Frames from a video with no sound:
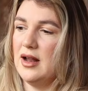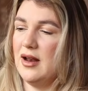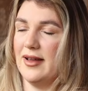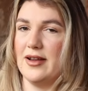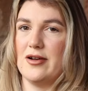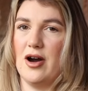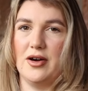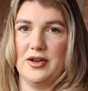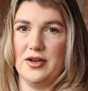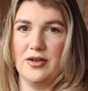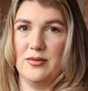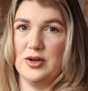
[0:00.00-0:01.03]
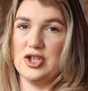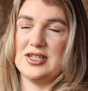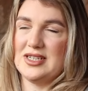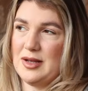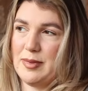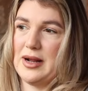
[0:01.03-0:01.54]
like a cardigan, which is
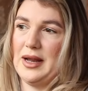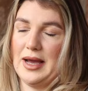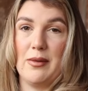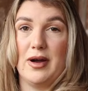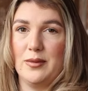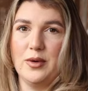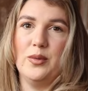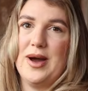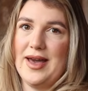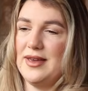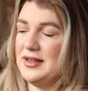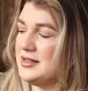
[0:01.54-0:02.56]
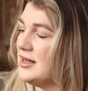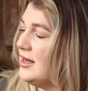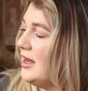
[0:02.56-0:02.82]
typically how I will wear these.